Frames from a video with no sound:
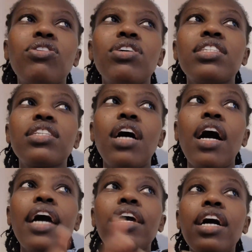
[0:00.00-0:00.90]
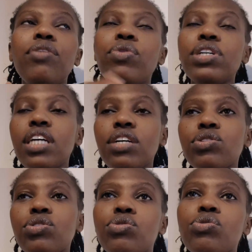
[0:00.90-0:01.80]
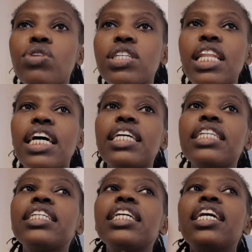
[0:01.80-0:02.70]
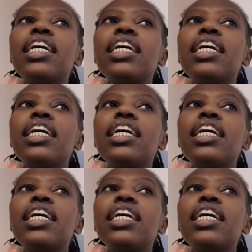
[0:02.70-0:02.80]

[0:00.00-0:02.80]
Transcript: because I, I what i used to do was like